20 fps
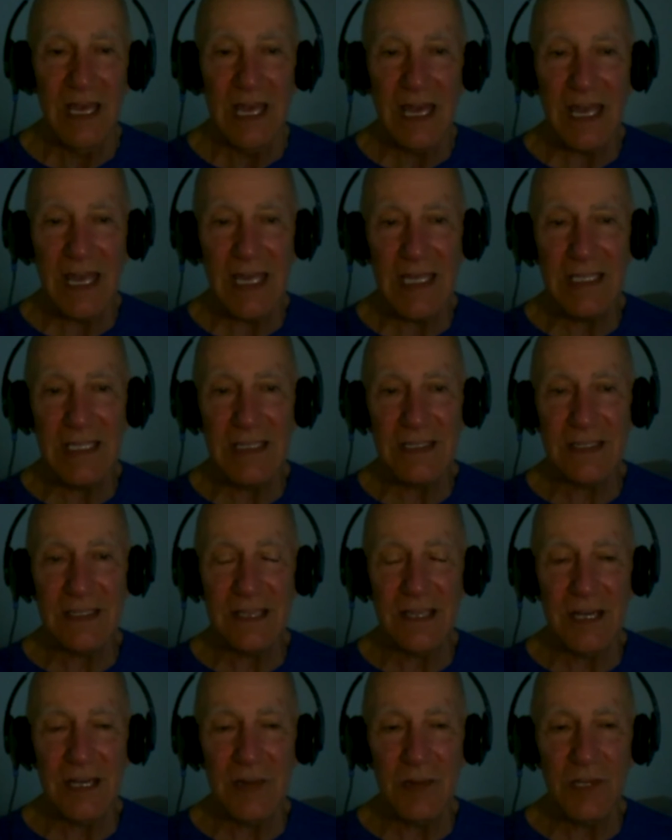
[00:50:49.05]
And
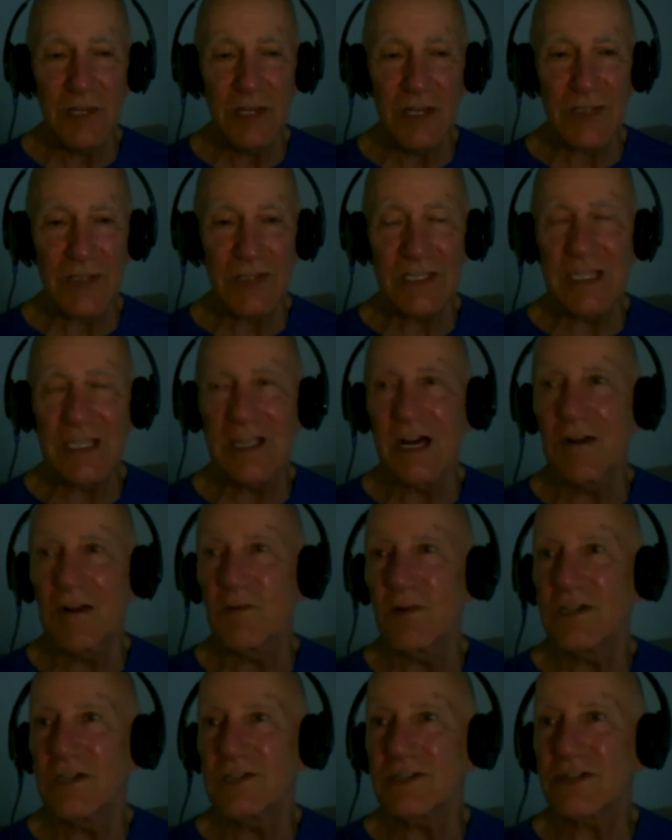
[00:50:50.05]
um, we also did not
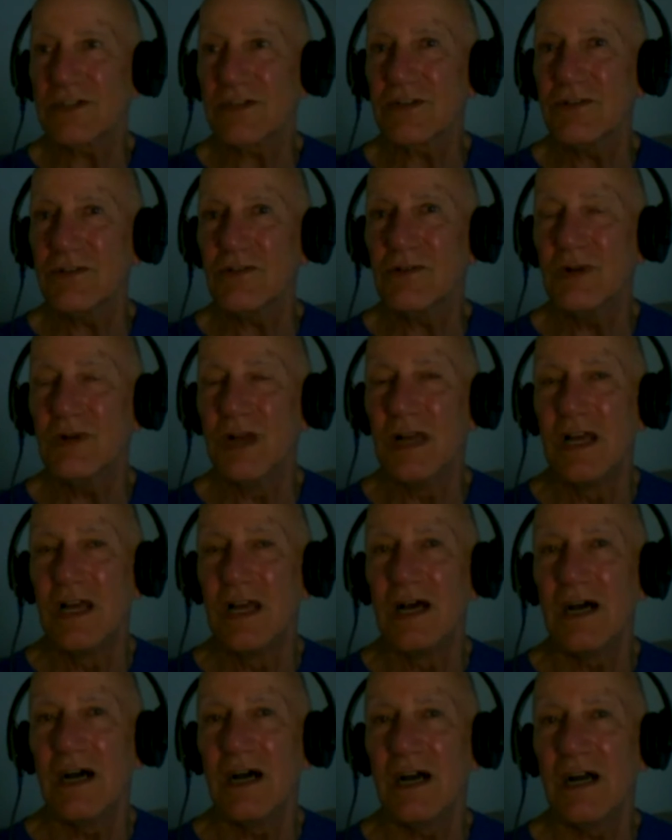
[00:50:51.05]
want to
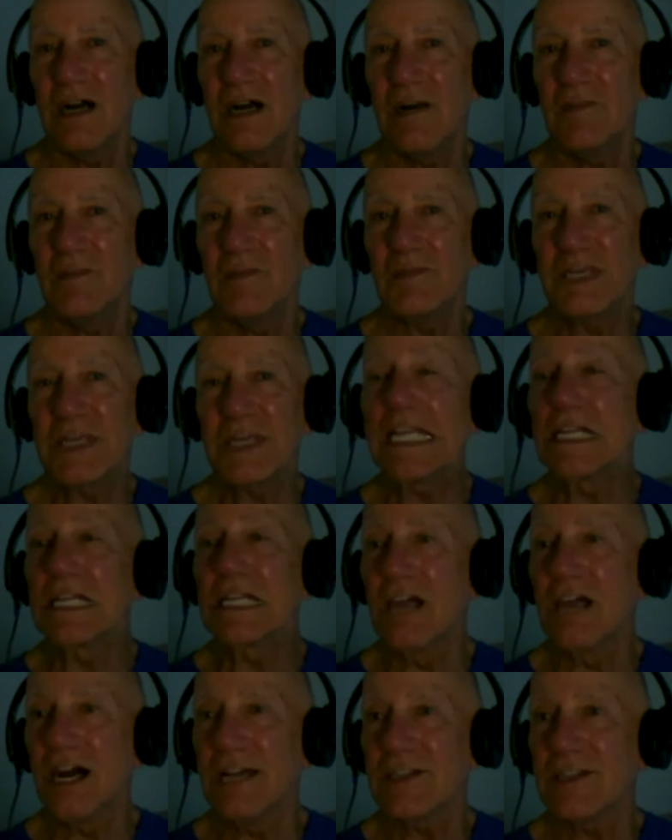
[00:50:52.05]
uh,
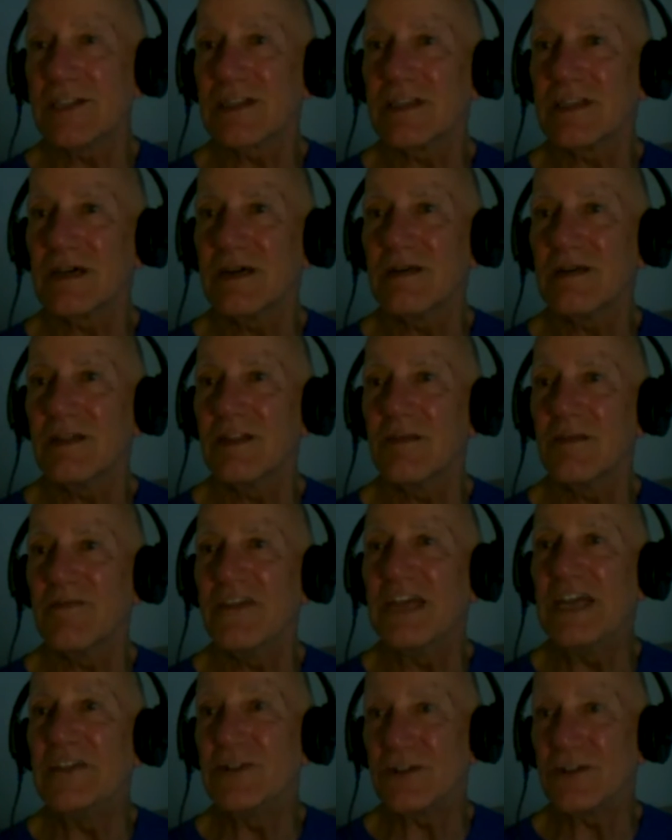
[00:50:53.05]
penalize the, the
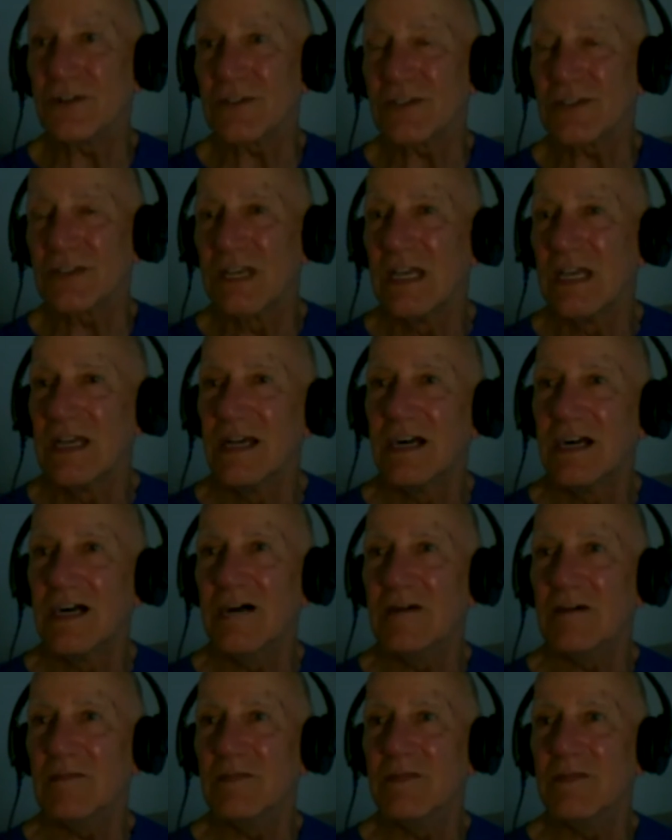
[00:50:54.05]
vendors.
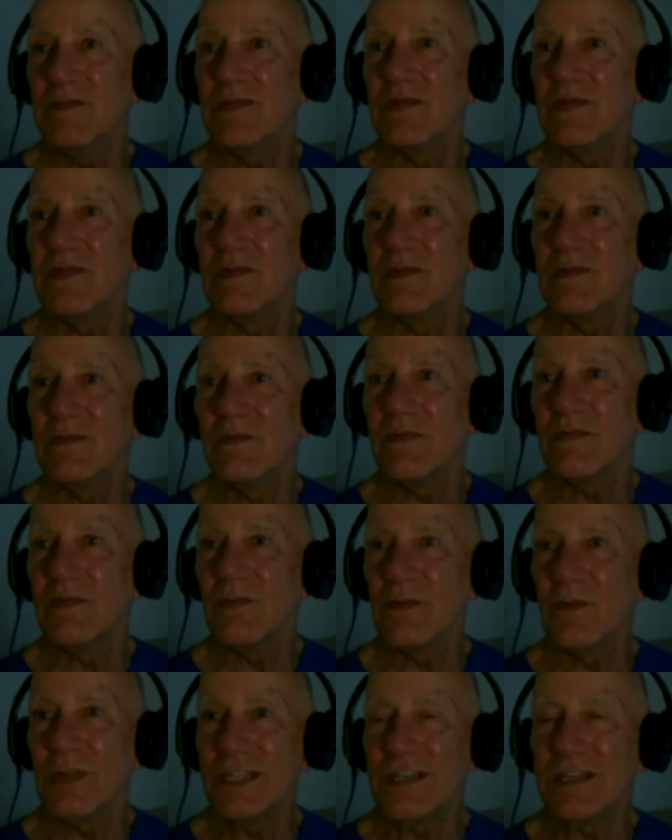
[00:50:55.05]
Um,
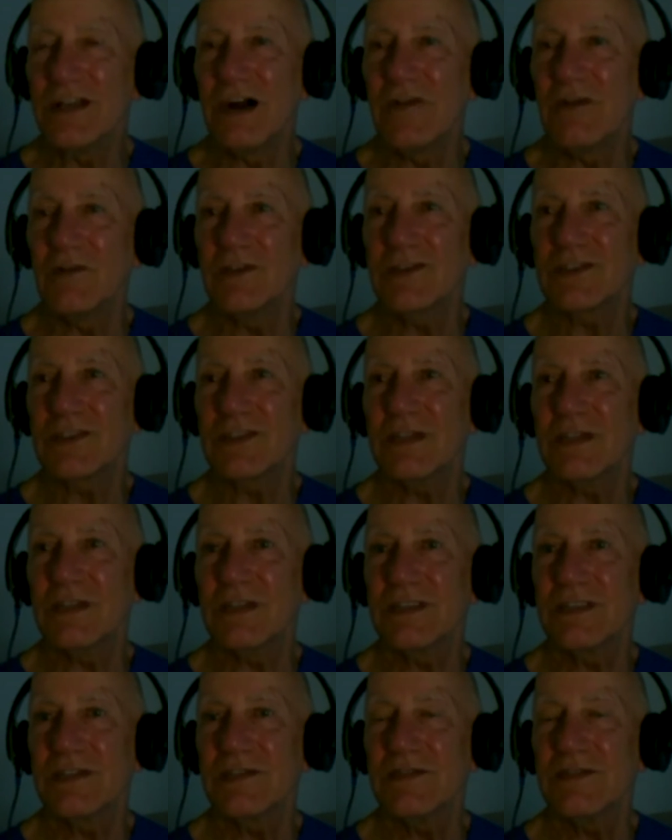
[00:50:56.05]
we did not want to,
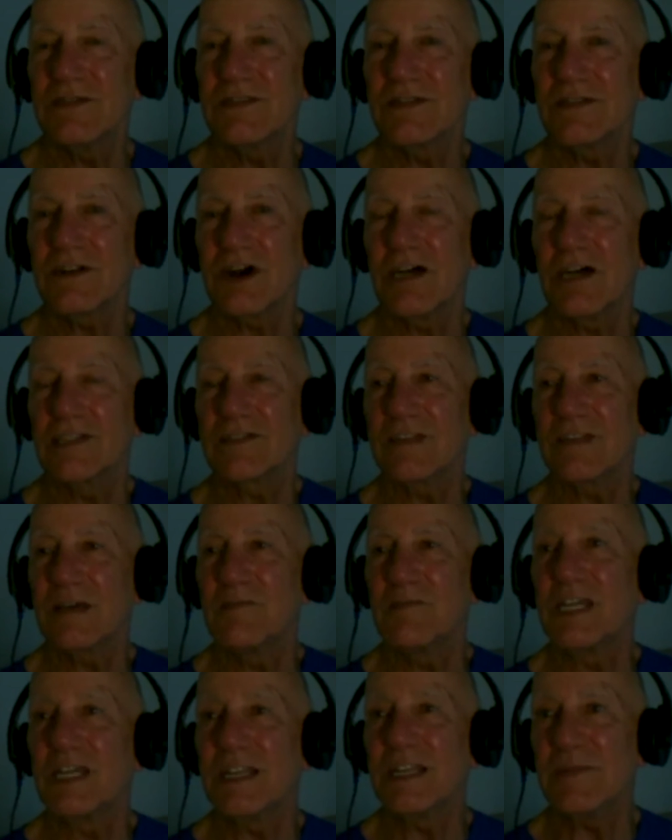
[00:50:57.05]
to, to cause them
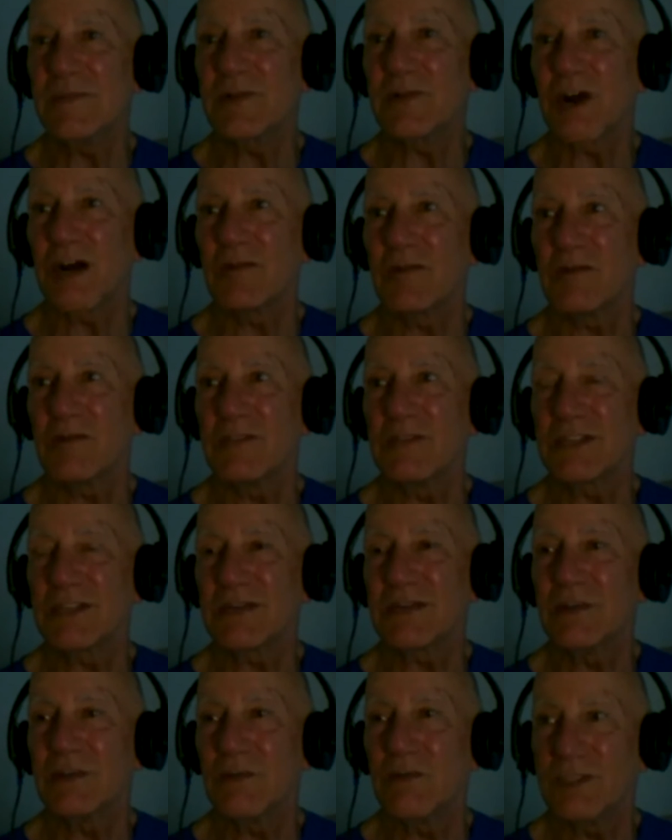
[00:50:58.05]
any problems.
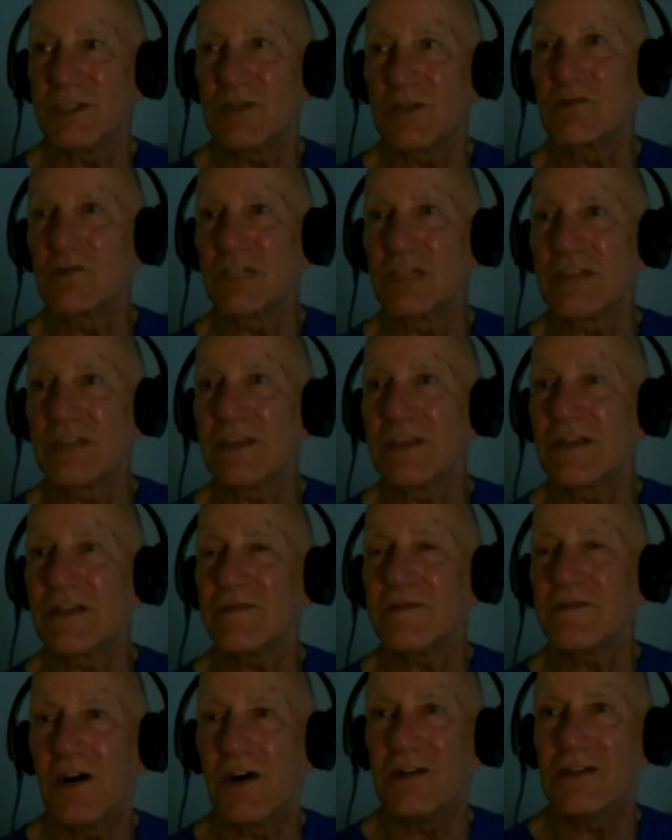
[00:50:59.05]
It, wasn't really their
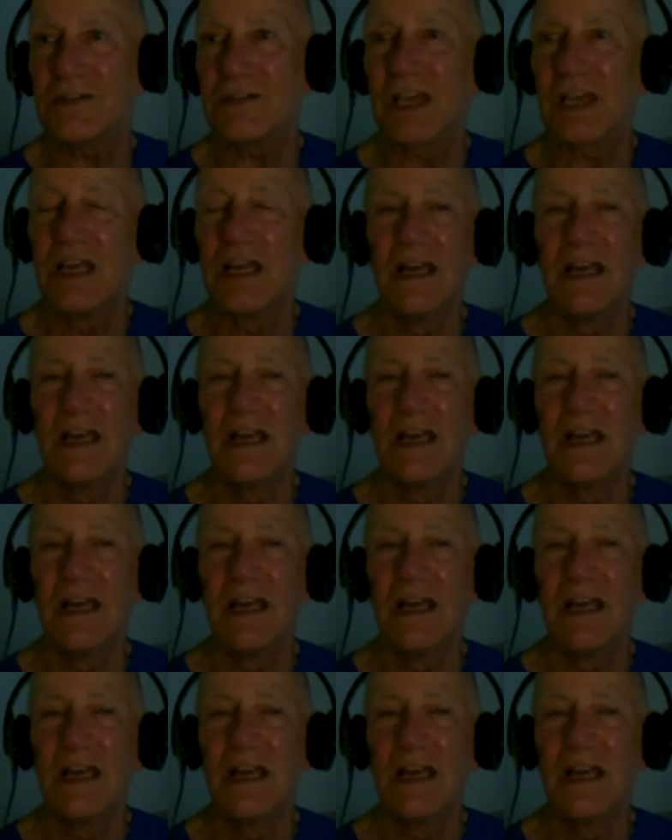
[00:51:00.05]
fault.